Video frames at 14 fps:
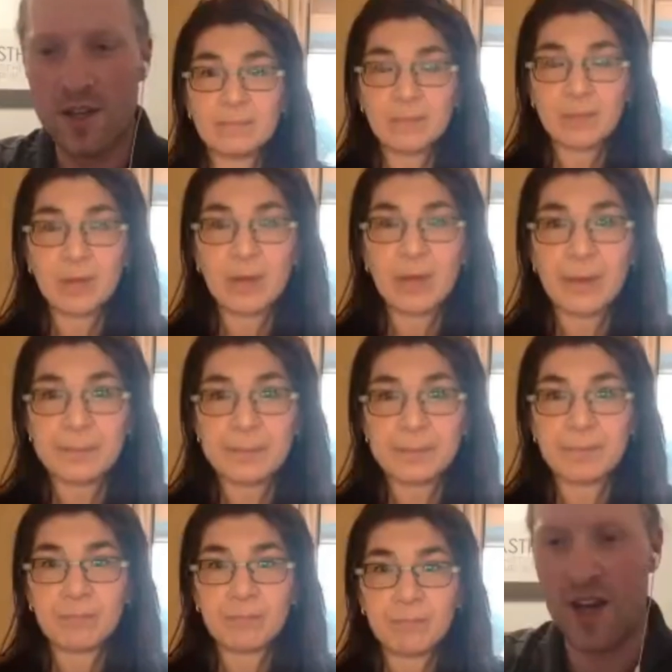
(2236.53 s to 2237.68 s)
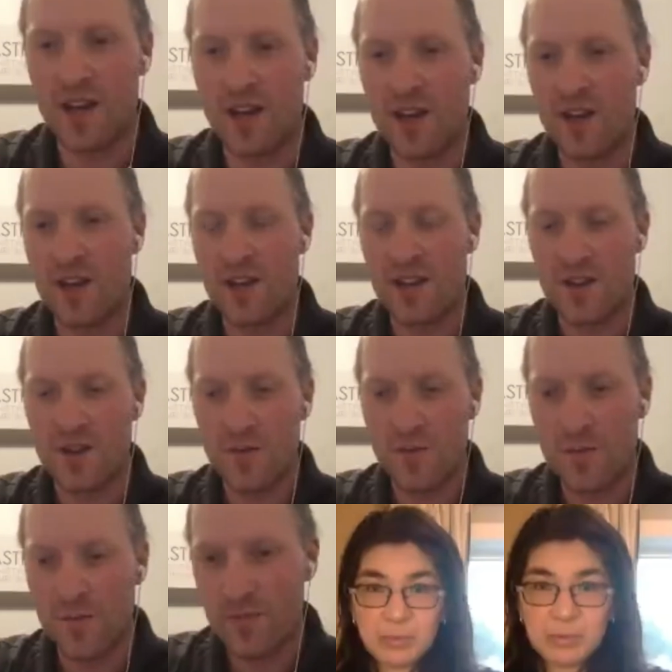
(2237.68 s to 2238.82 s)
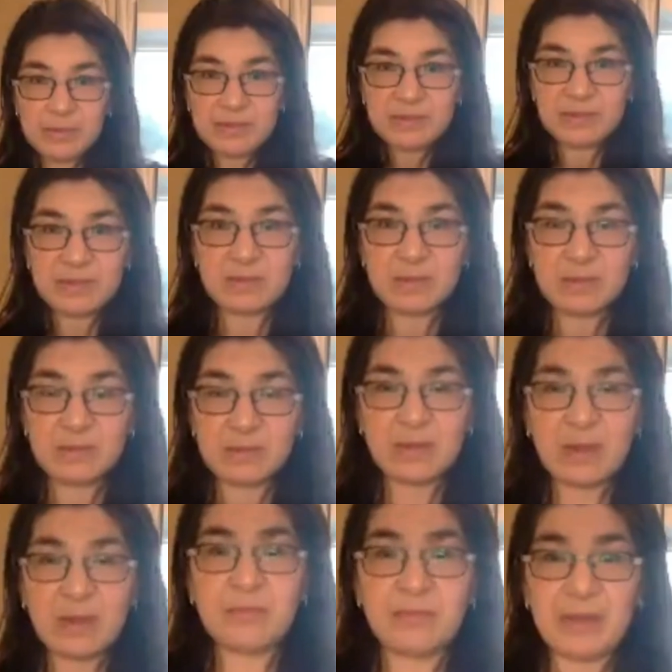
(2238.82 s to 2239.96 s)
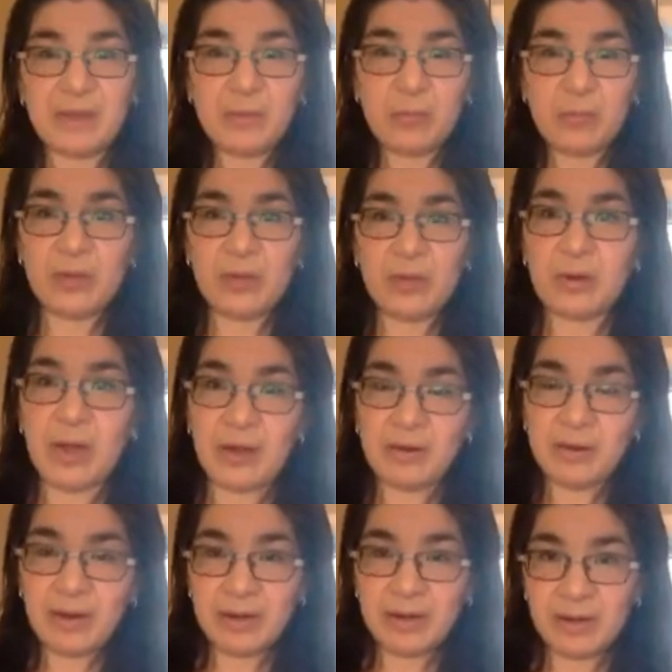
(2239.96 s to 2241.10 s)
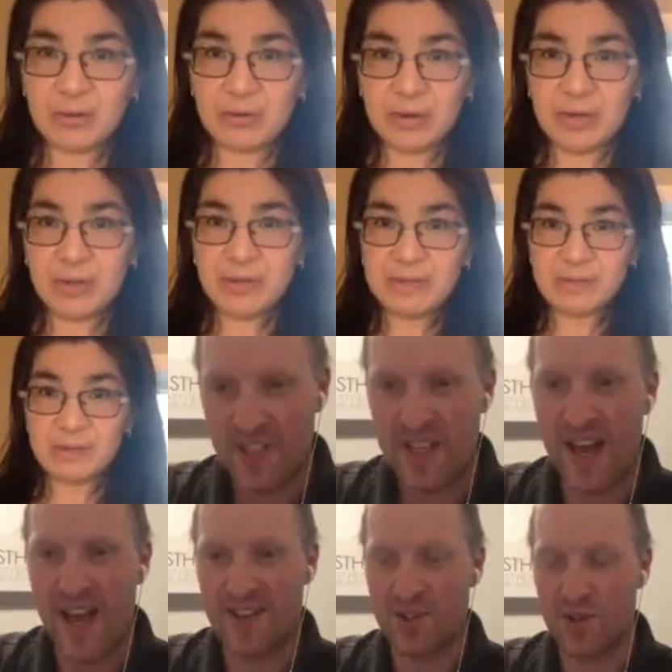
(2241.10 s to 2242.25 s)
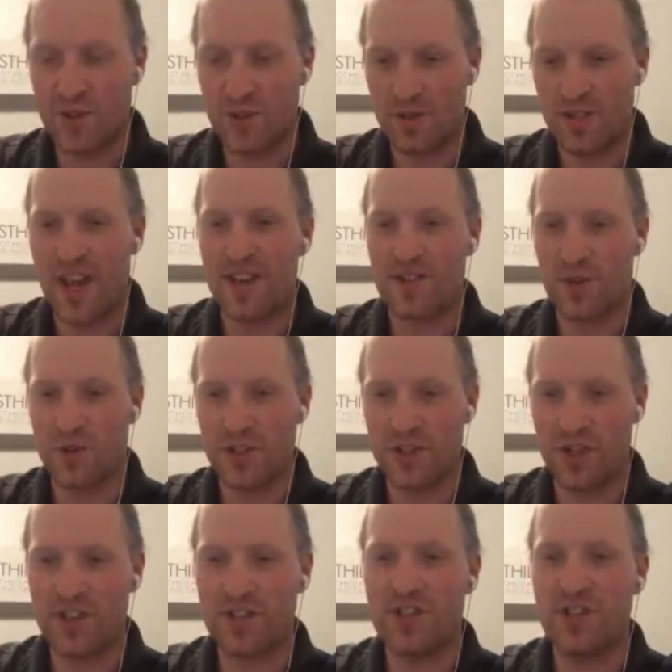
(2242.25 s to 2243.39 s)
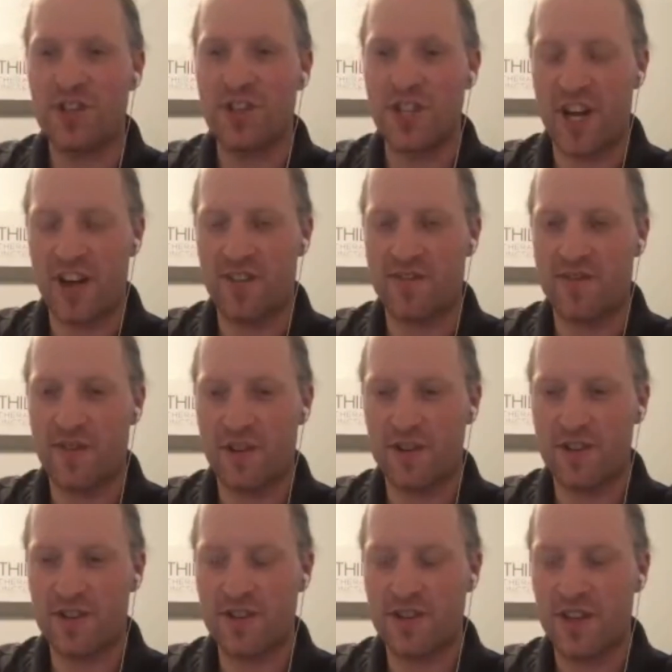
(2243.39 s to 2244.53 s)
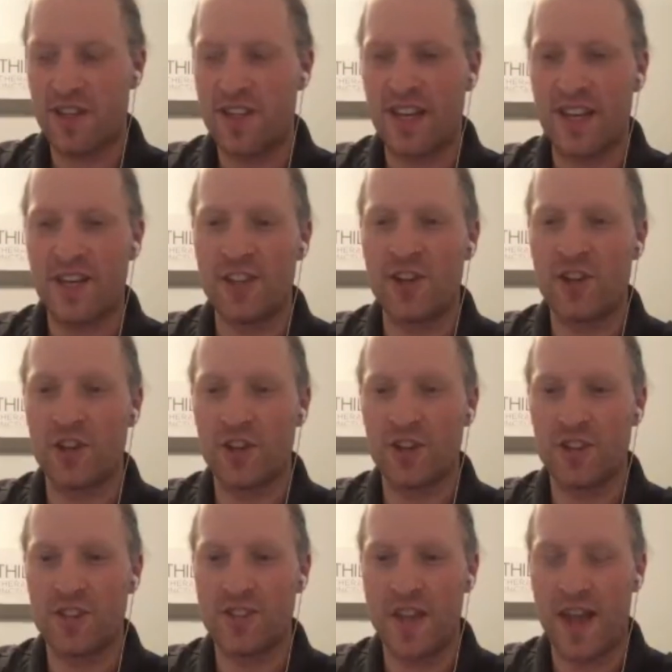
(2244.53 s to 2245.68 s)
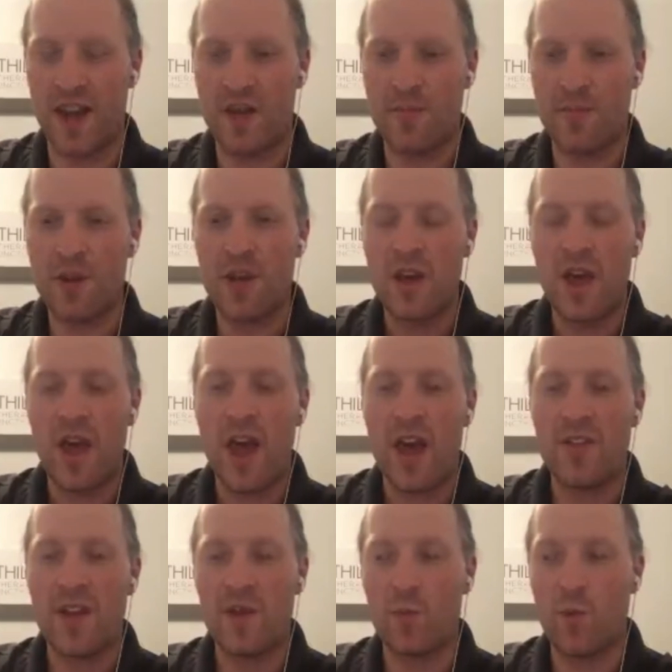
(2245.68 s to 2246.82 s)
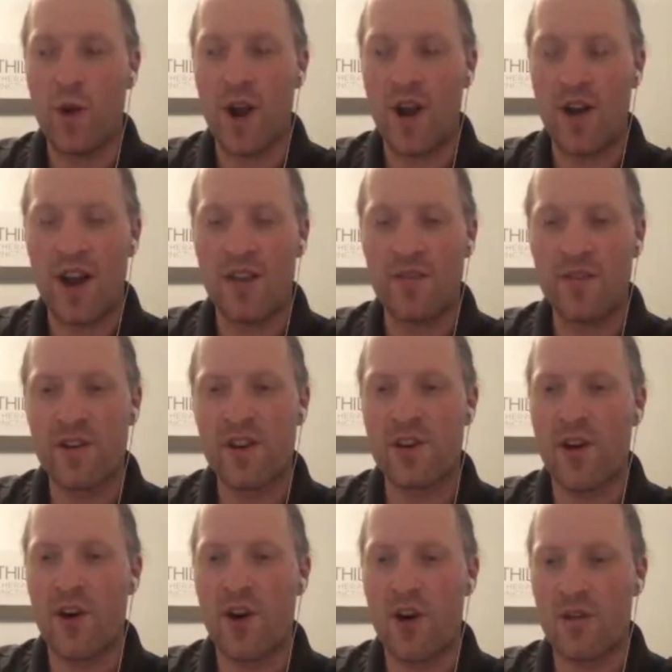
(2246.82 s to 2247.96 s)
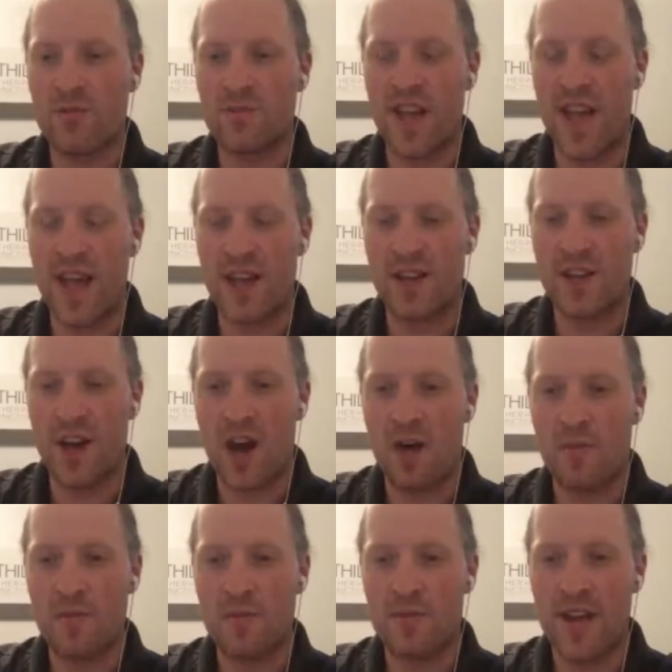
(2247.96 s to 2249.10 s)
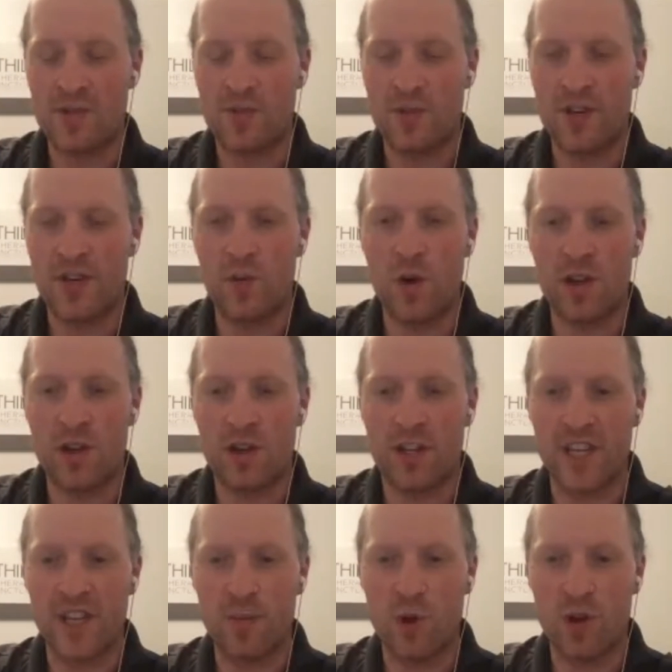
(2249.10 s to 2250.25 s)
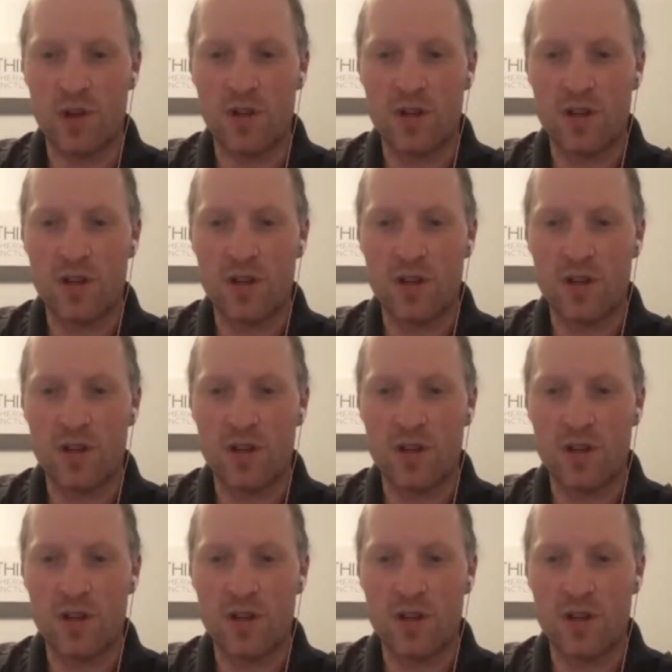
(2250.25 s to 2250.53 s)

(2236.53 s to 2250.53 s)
Okay. Yeah. And then the keyboard was kind of like when you're at 90 degrees. Then? So adjust your chair first. Get in your good setup, and then wherever your arms end up, that's where you want your keyboard.